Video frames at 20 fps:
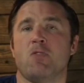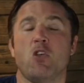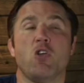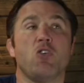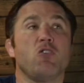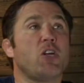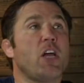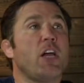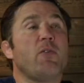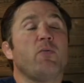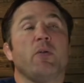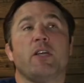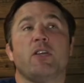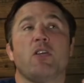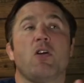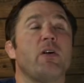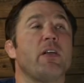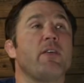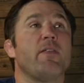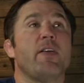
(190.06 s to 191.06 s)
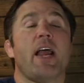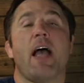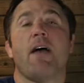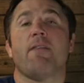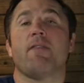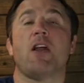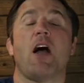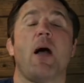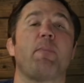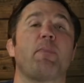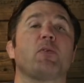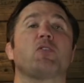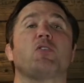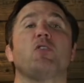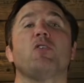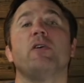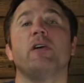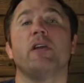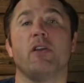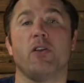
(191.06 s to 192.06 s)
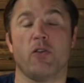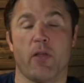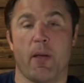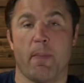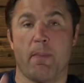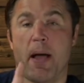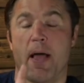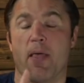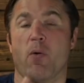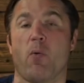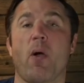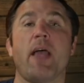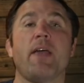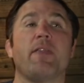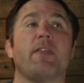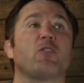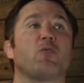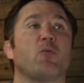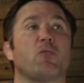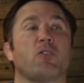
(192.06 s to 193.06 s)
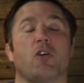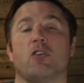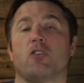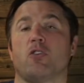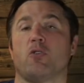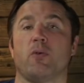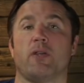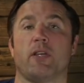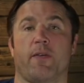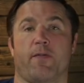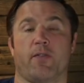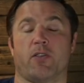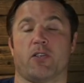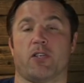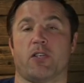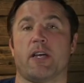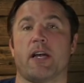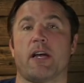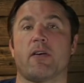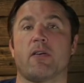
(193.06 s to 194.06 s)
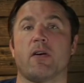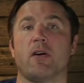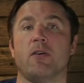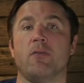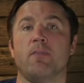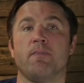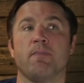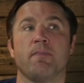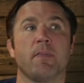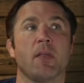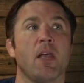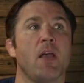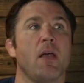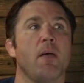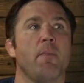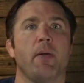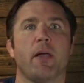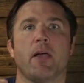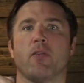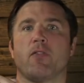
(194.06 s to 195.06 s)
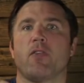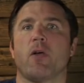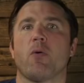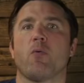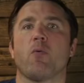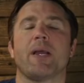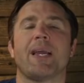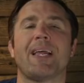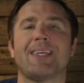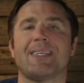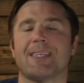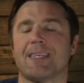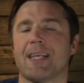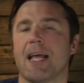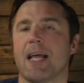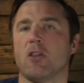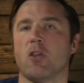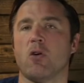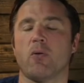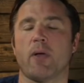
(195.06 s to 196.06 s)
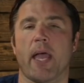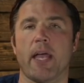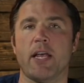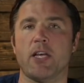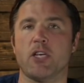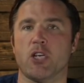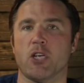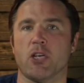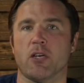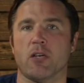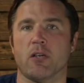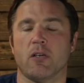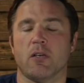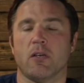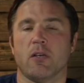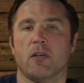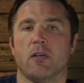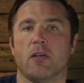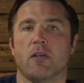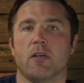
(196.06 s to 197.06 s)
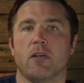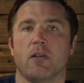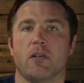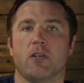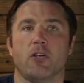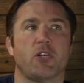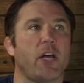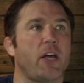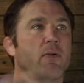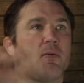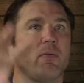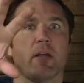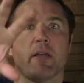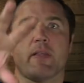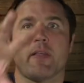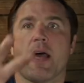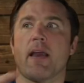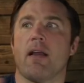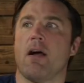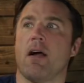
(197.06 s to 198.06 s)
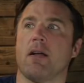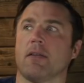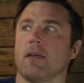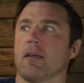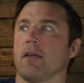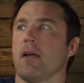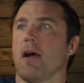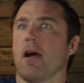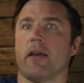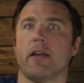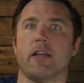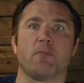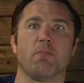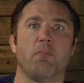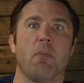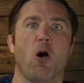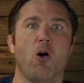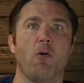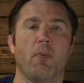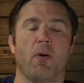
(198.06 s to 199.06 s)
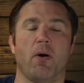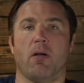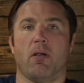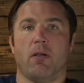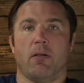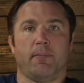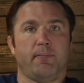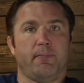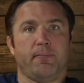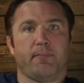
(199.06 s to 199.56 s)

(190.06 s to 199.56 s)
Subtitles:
You generally don't even have an opportunity to do that. By the way, this was also a different scenario because they were in a set location. Generally, that octagon is mobile.